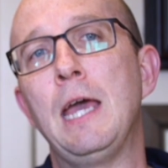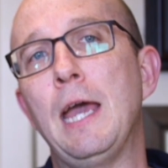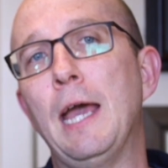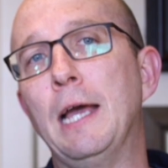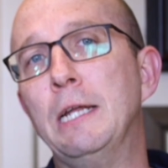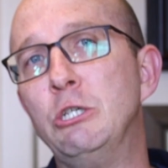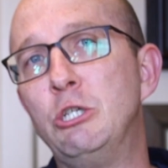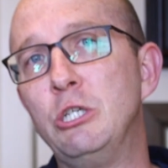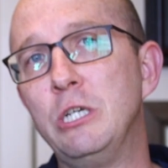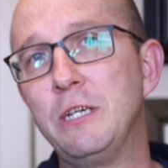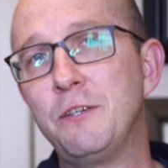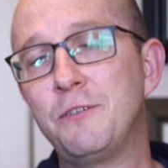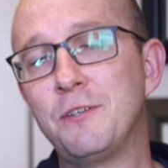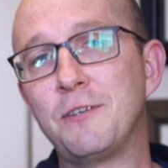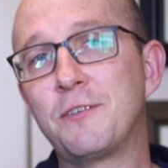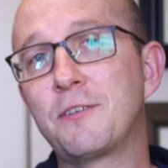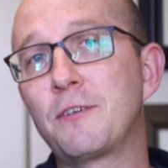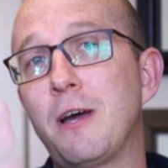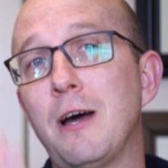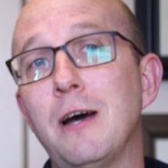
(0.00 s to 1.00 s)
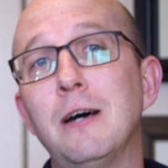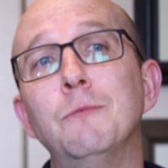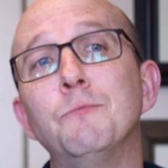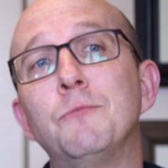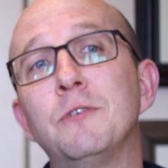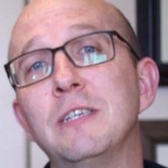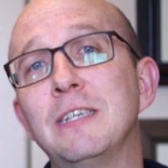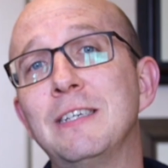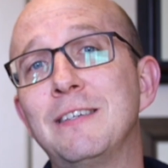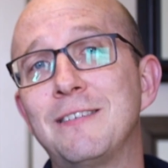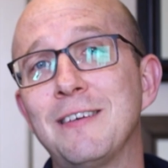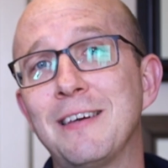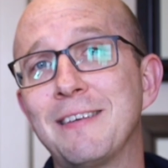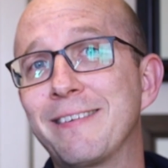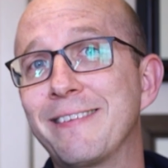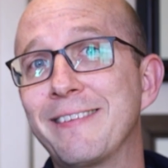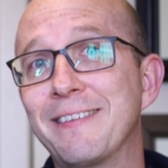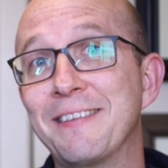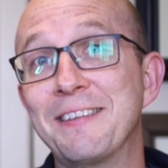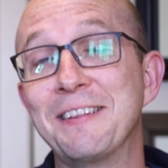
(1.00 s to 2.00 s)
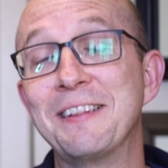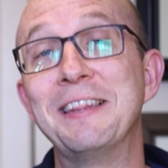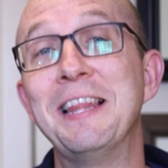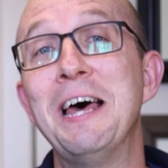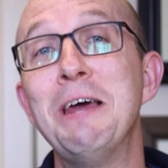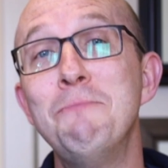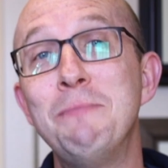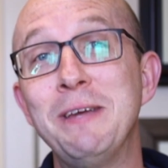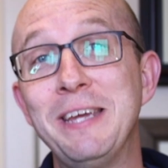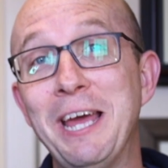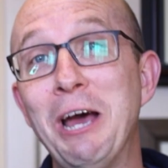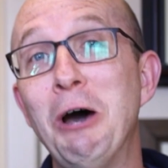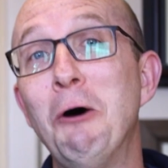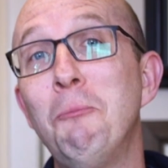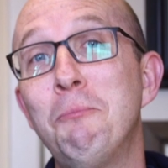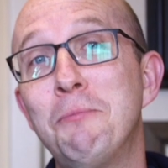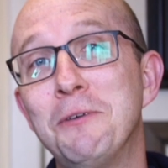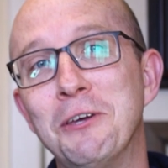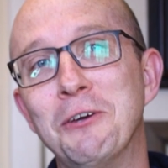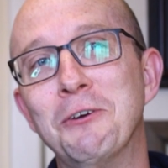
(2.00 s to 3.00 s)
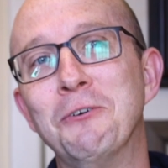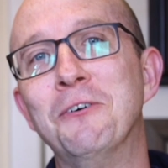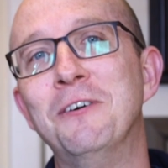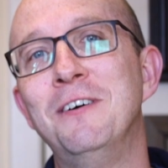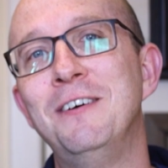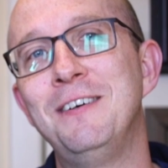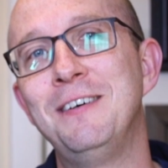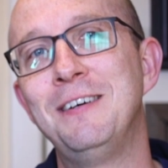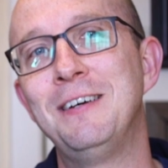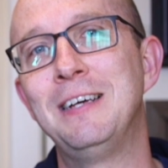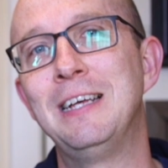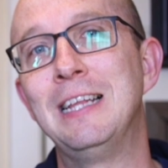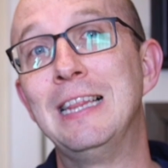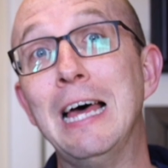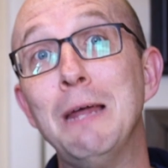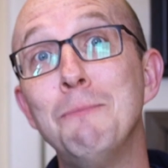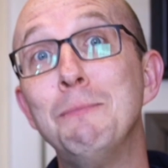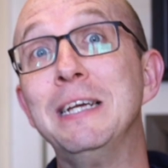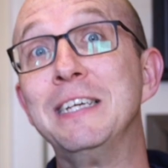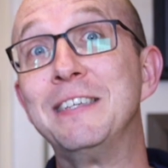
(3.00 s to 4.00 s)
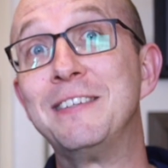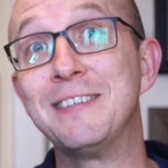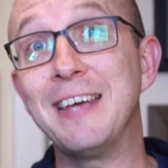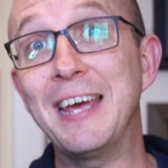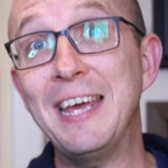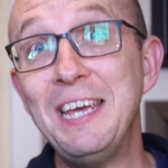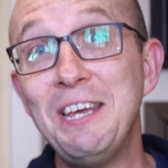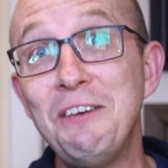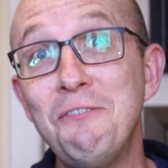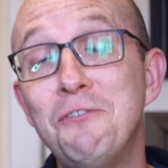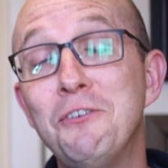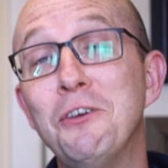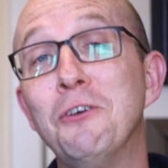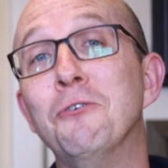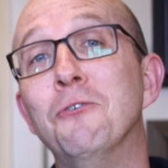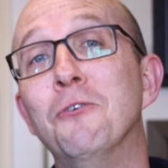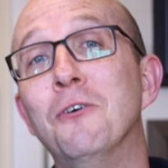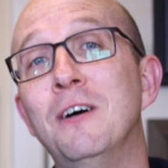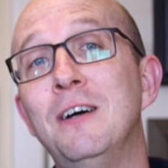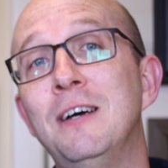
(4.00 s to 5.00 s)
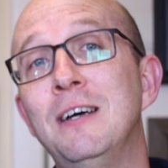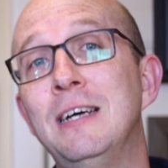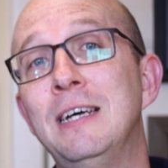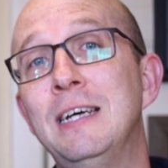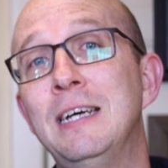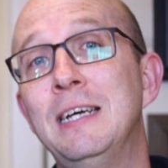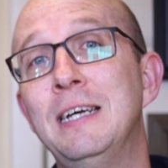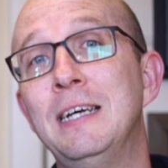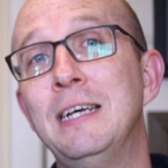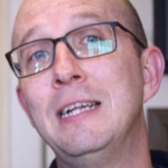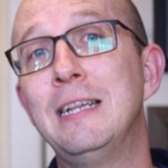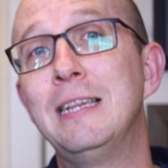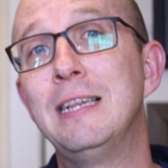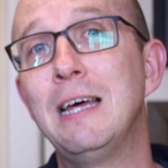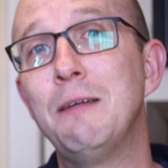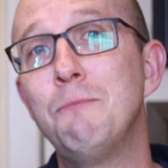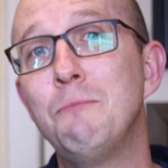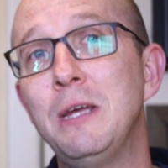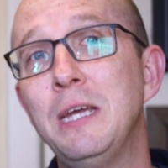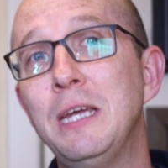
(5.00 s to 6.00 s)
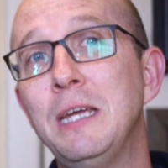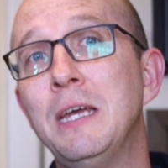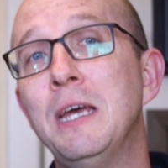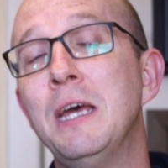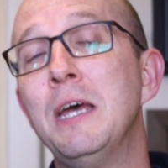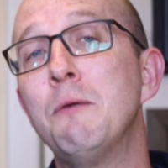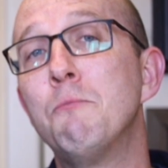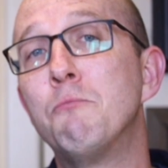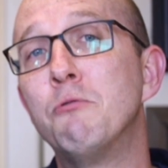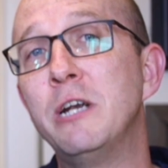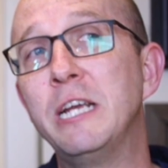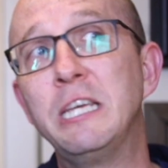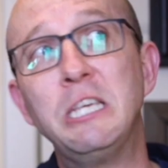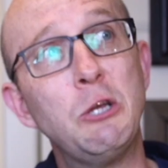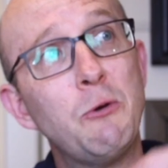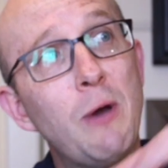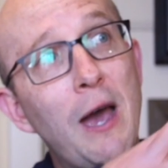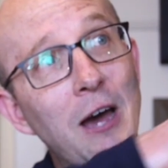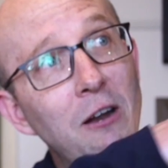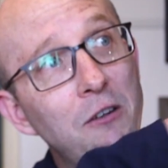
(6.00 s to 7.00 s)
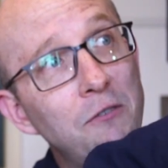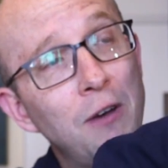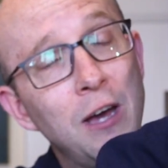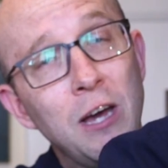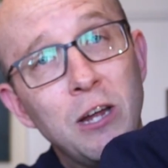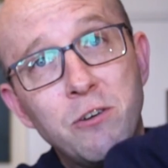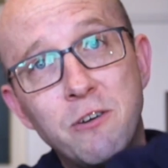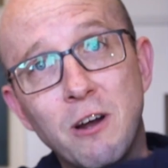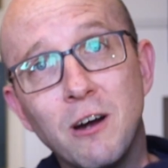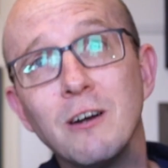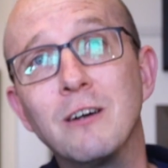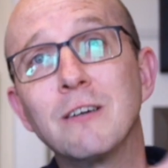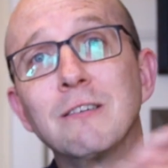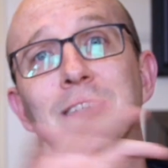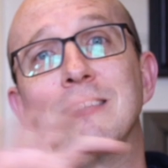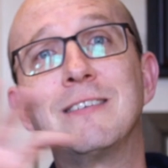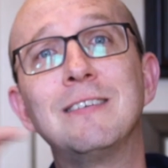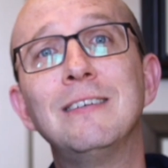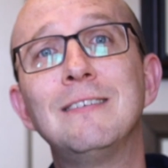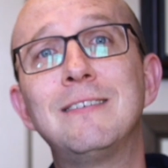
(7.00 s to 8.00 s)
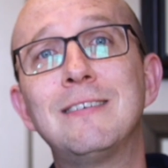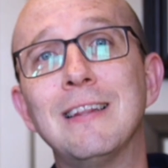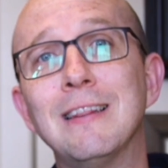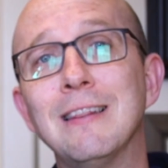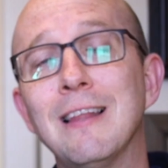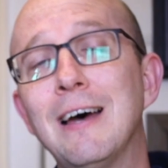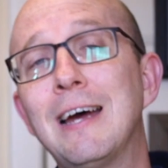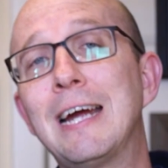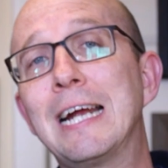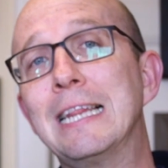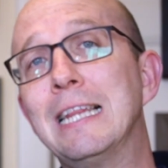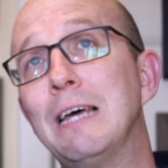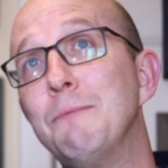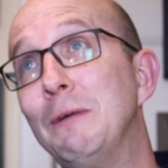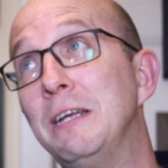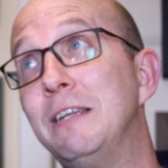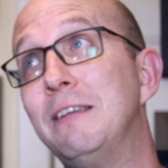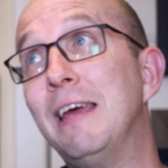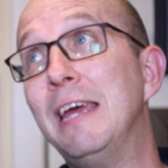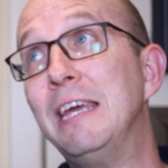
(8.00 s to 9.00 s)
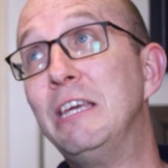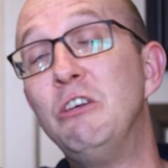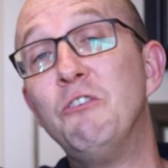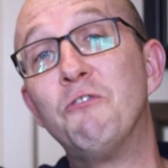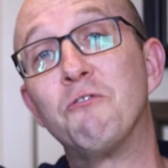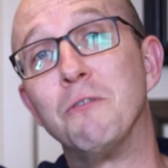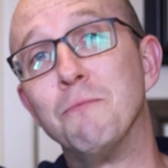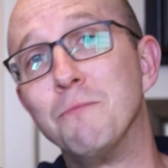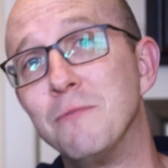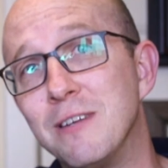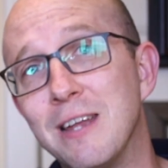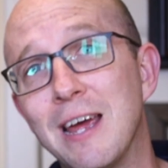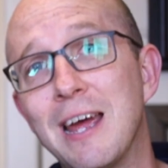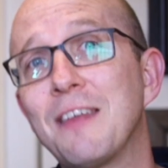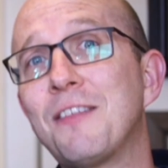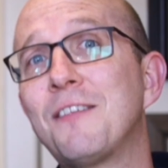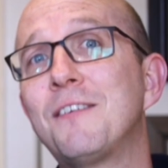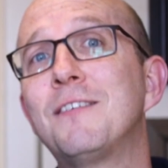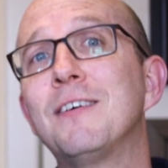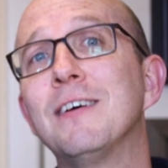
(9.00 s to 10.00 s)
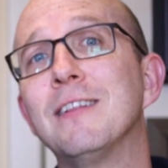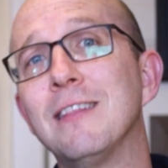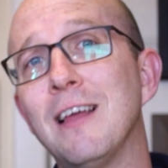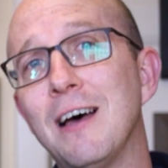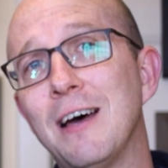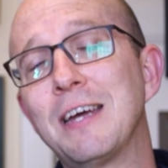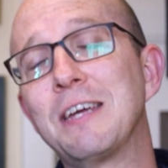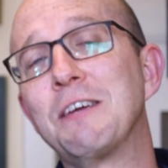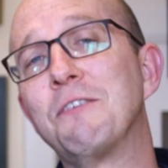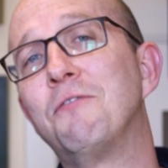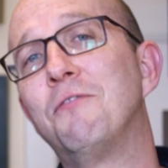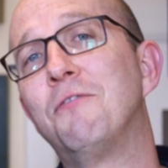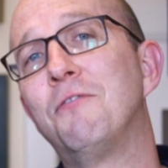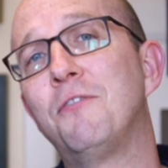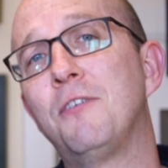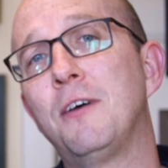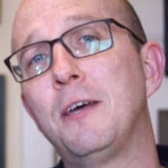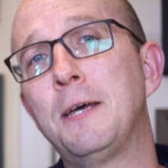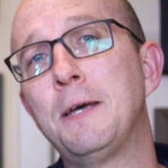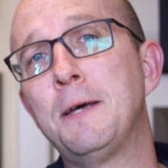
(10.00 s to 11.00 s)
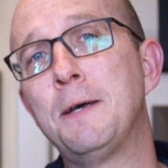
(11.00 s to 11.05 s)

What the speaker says: And Jesus comes and He says, "Let me help you. Let me save you. Let me bring you out of darkness into light. Let me take you from death to life."